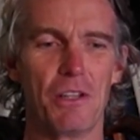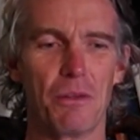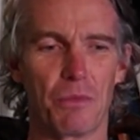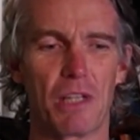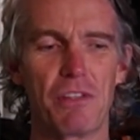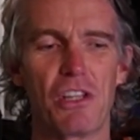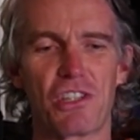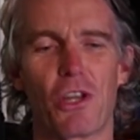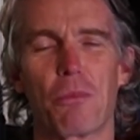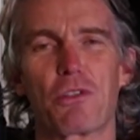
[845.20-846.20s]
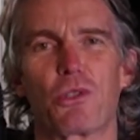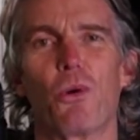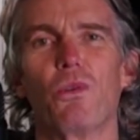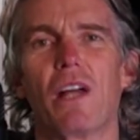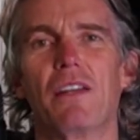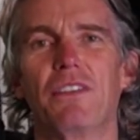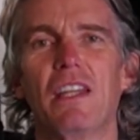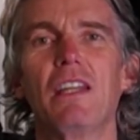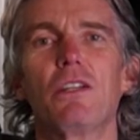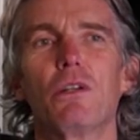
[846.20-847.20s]
wherever you set up stall that
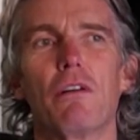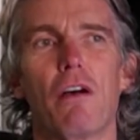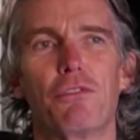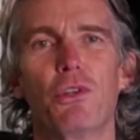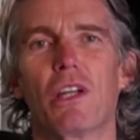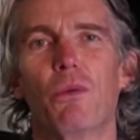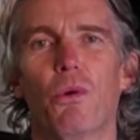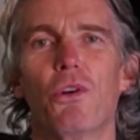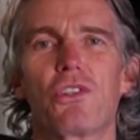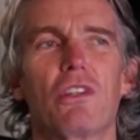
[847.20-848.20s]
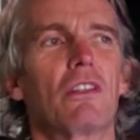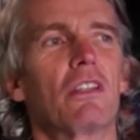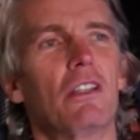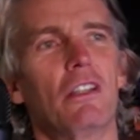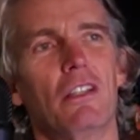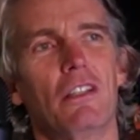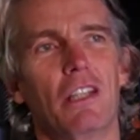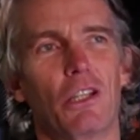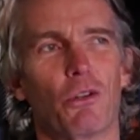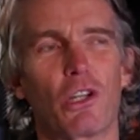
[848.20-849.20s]
day, if you're in watching,
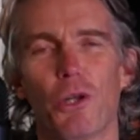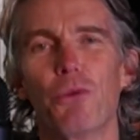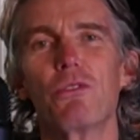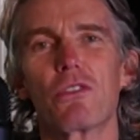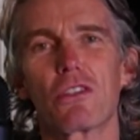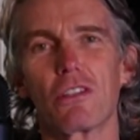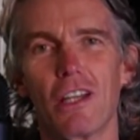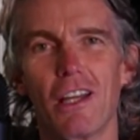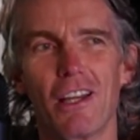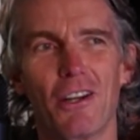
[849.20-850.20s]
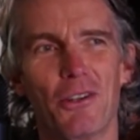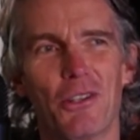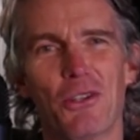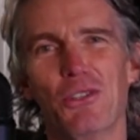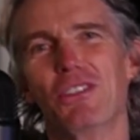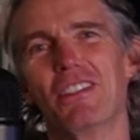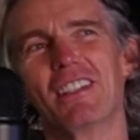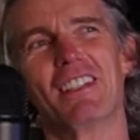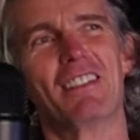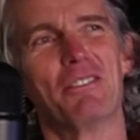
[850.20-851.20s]
clowns on
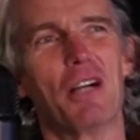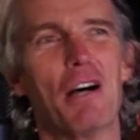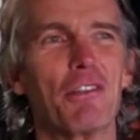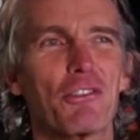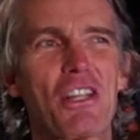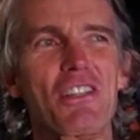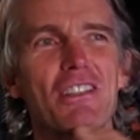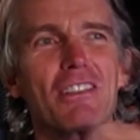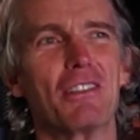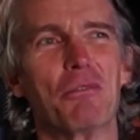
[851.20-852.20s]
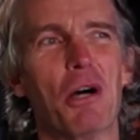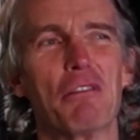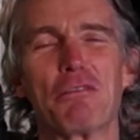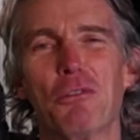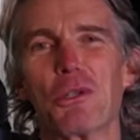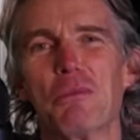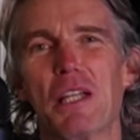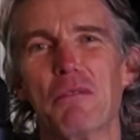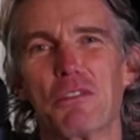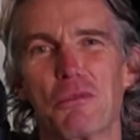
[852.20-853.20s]
whatever reason, whatever forum,
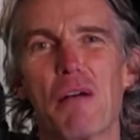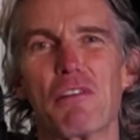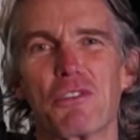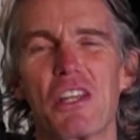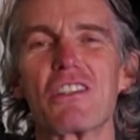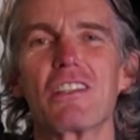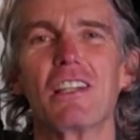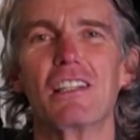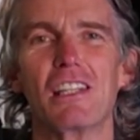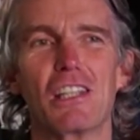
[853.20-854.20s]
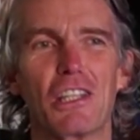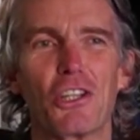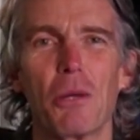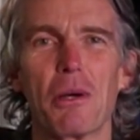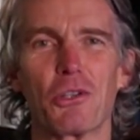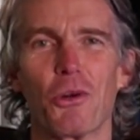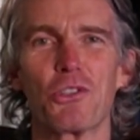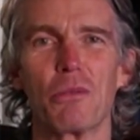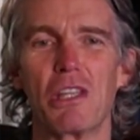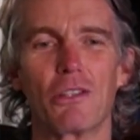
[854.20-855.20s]
and for whatever reason, and you come
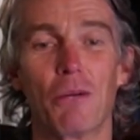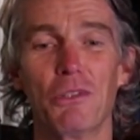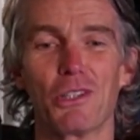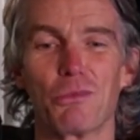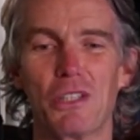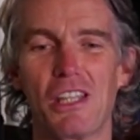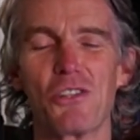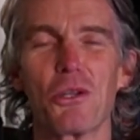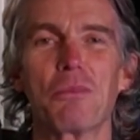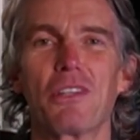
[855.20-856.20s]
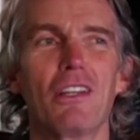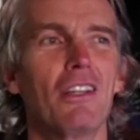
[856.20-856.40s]
across him and you go, I wonder what he's up to.